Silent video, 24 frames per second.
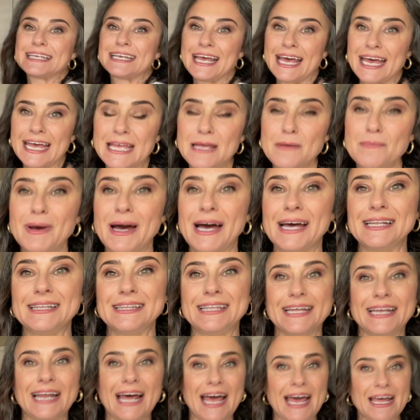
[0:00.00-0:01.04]
Kmart
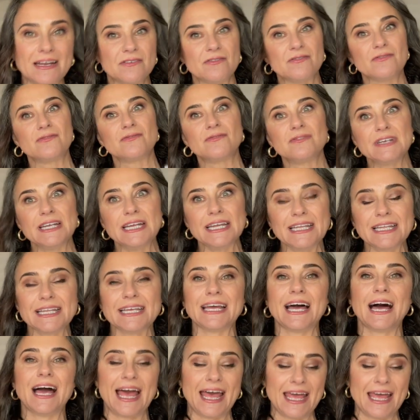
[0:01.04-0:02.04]
that I had really